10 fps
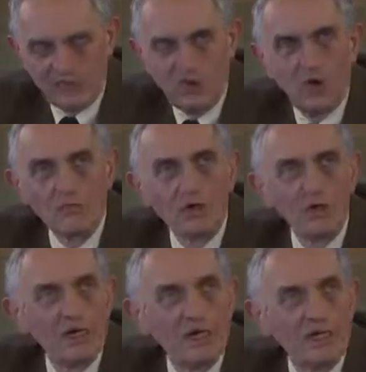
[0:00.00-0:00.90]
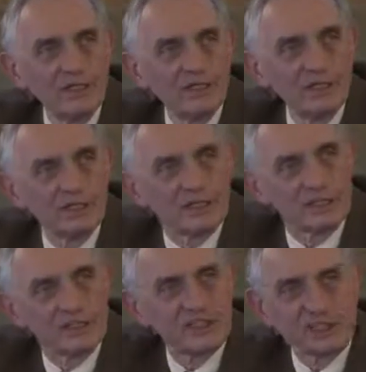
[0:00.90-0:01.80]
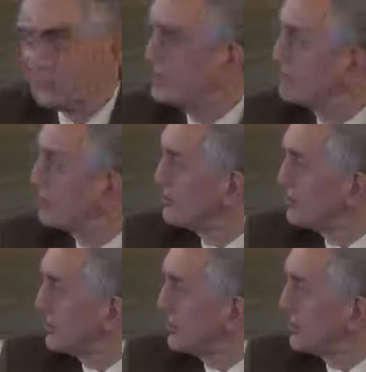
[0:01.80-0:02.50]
normalize this civil